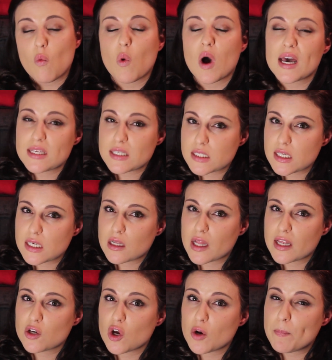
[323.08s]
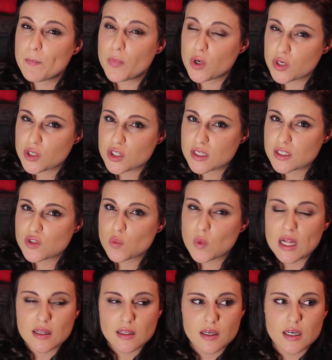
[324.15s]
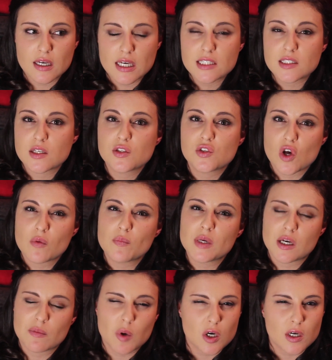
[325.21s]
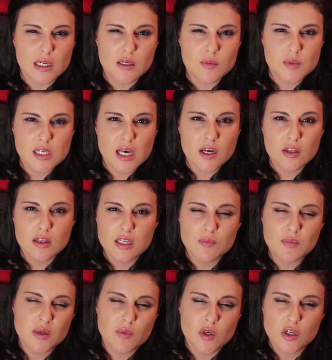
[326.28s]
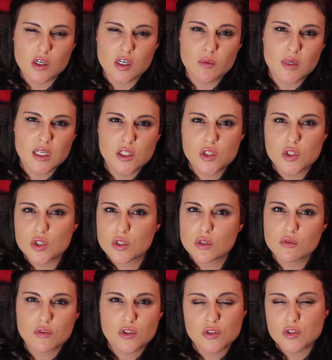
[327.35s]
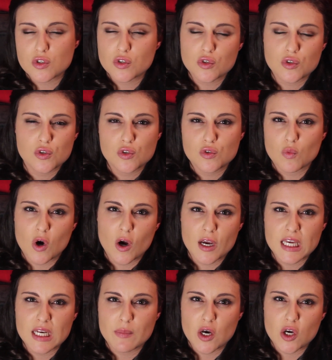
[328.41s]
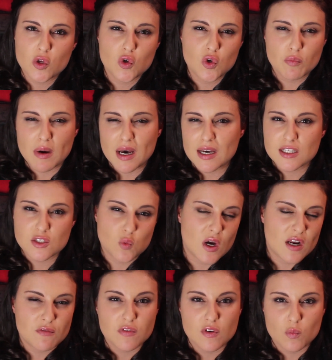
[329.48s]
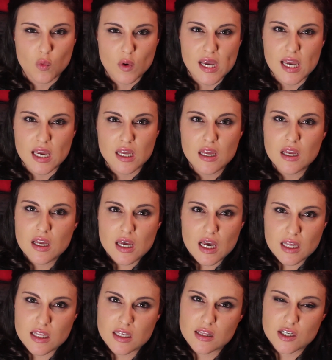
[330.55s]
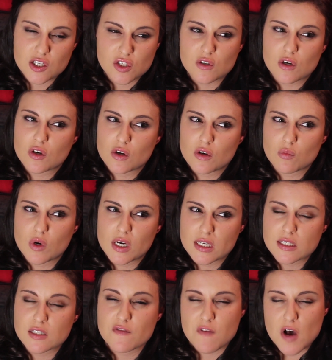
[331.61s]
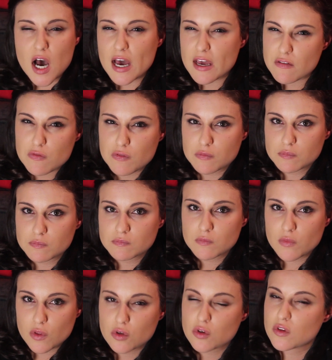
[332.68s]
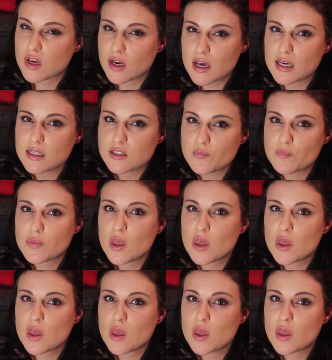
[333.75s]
Why steal and not purchase? Well, it's a zombie apocalypse. I don't think people are going to be too worried about who buys what from where. I think they're just going to want to survive through the night.